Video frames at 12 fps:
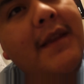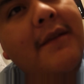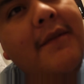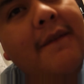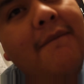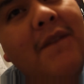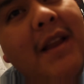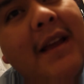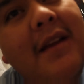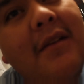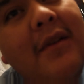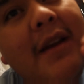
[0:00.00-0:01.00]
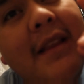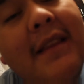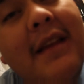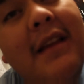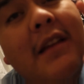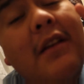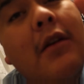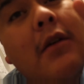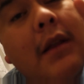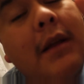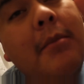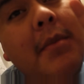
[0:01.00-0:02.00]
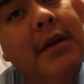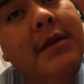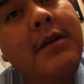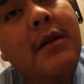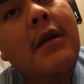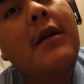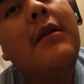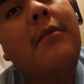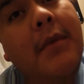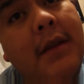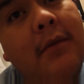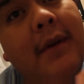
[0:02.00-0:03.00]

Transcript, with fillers: if you flick it or anything, it hurt like a bitch. But the